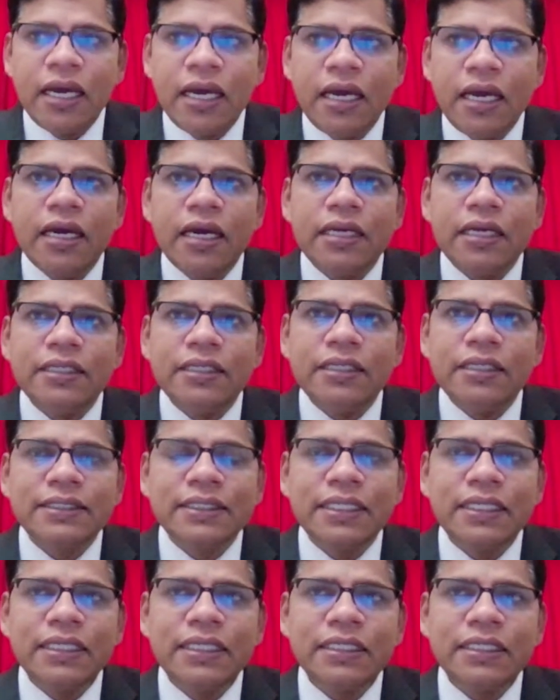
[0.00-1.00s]
The
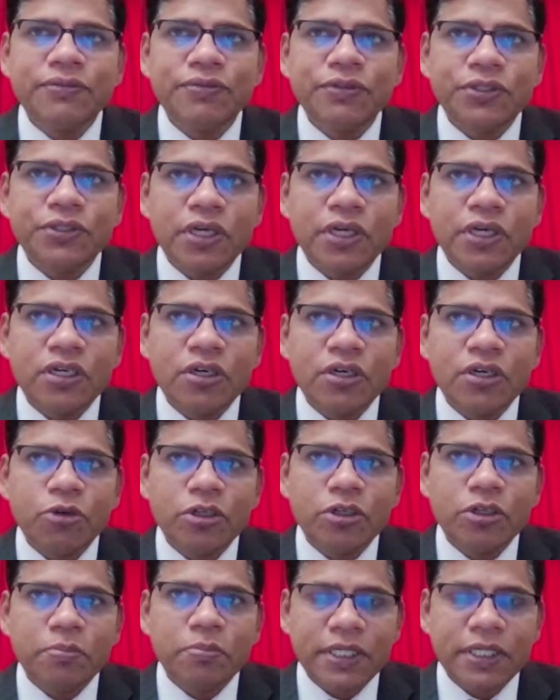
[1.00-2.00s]
skills, if you talk about
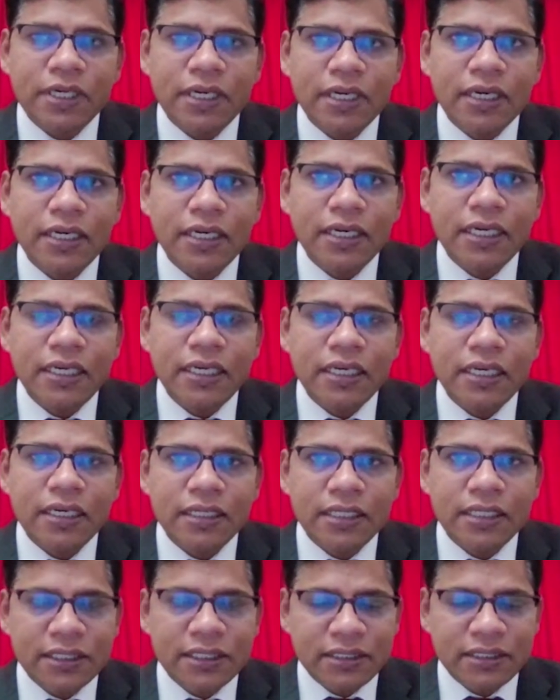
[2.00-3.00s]
particularly,
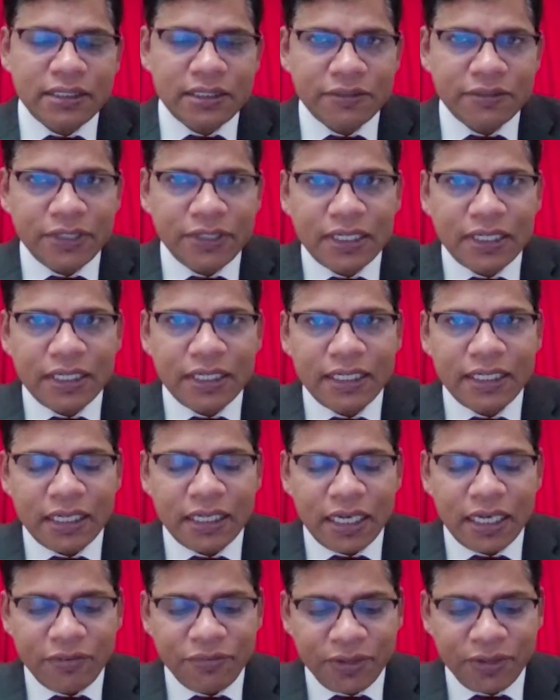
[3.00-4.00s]
yes, definitely
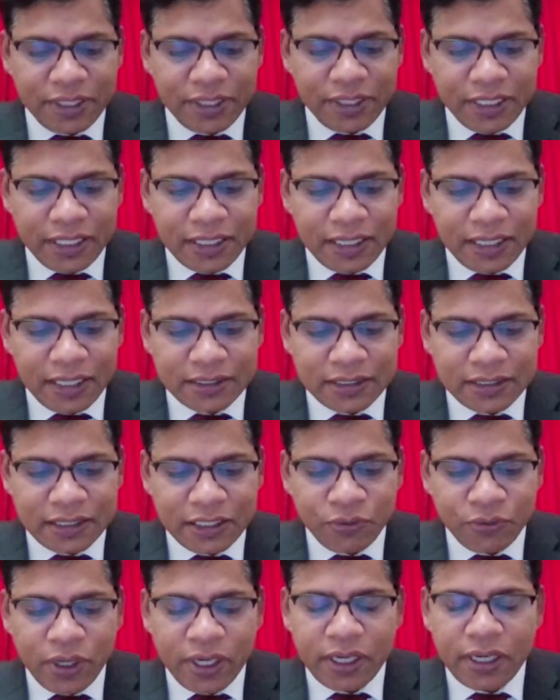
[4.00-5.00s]
eye for detail is
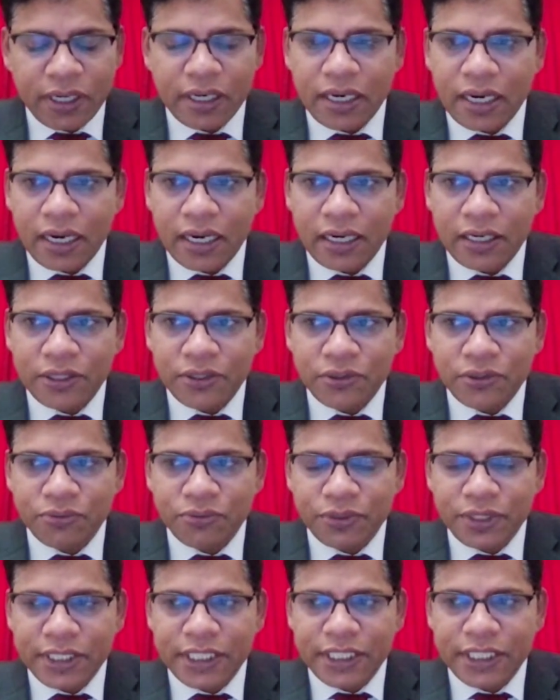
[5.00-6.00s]
required, and we
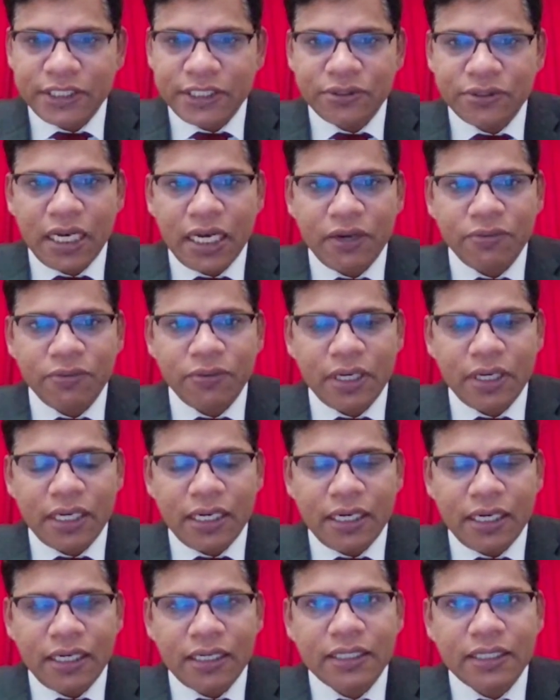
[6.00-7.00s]
need to have
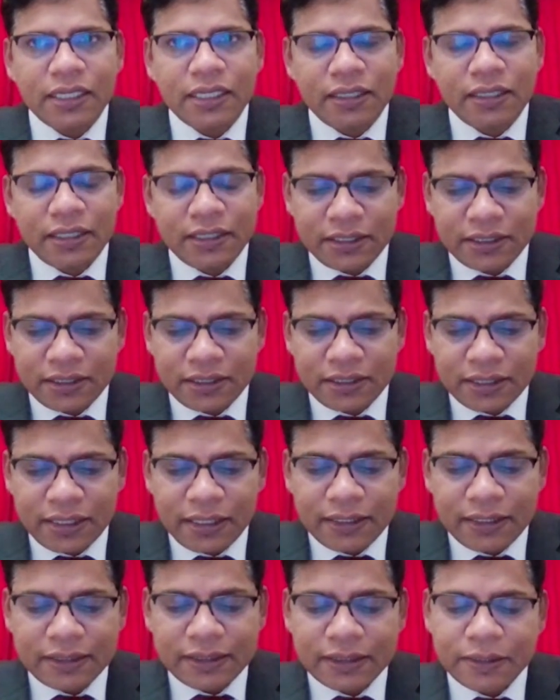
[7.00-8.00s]
analytical and research
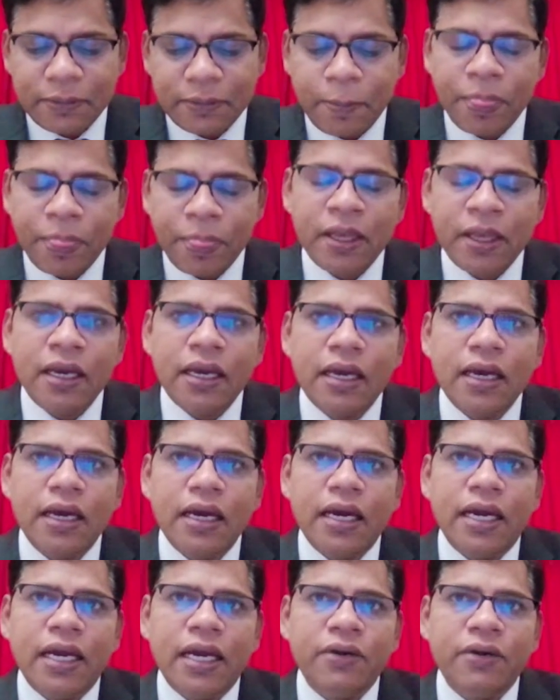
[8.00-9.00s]
skills,
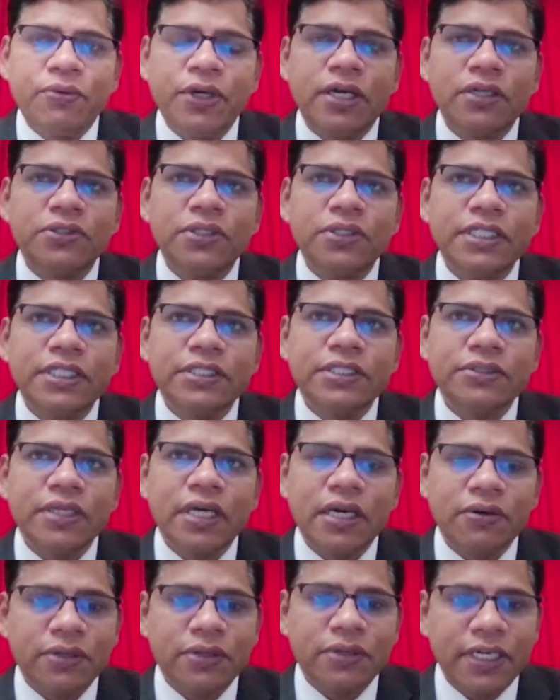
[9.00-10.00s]
and we also need to
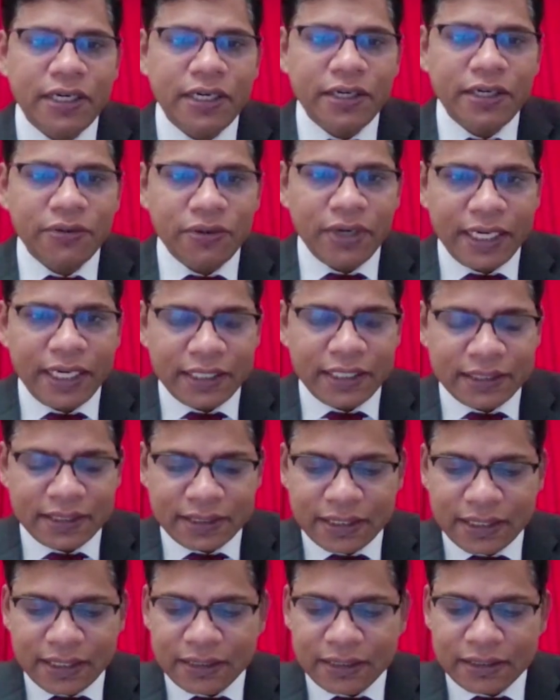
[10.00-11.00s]
have narrative writing
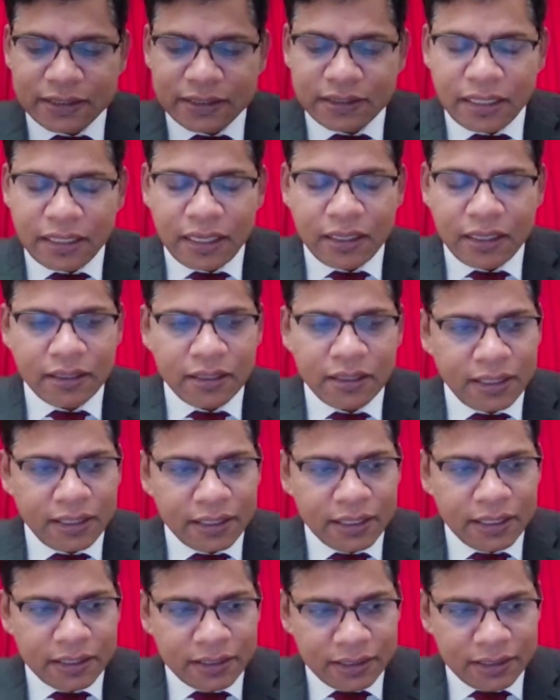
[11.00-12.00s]
skills and critical
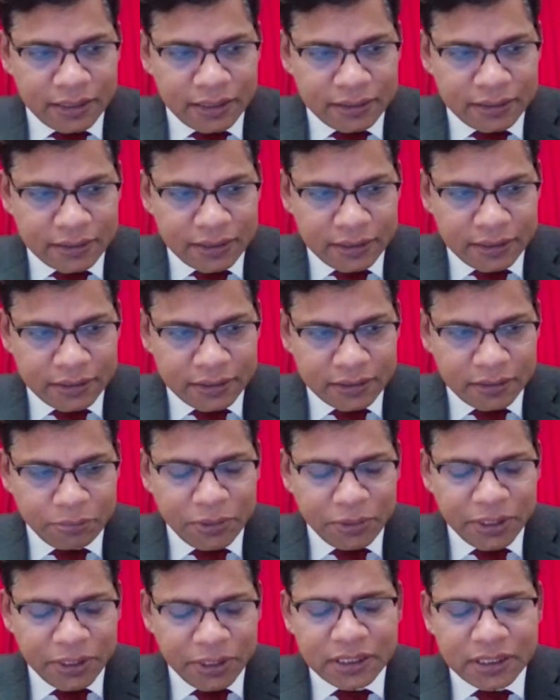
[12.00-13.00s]
thinking skills,
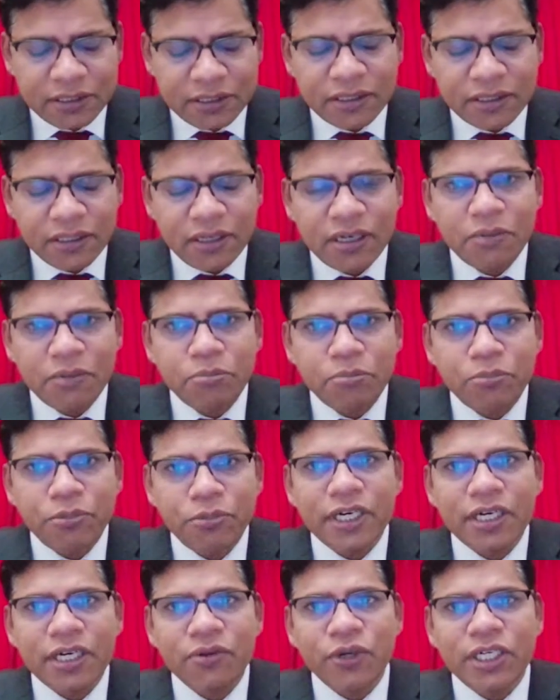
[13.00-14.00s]
because these are all
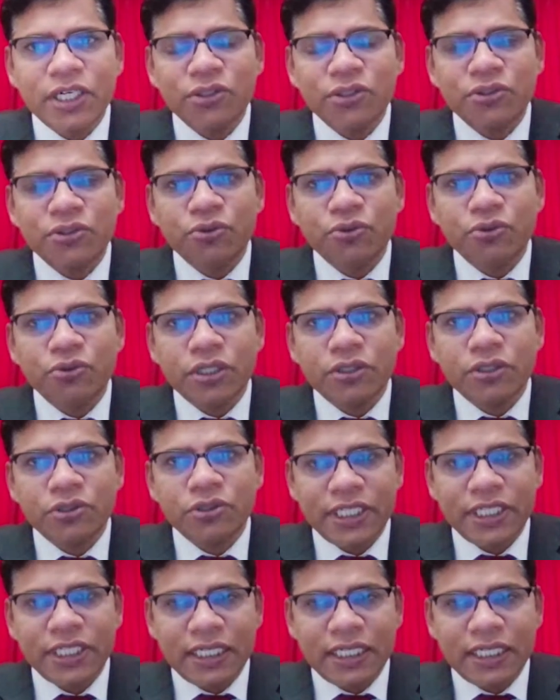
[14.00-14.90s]
important when you want to take a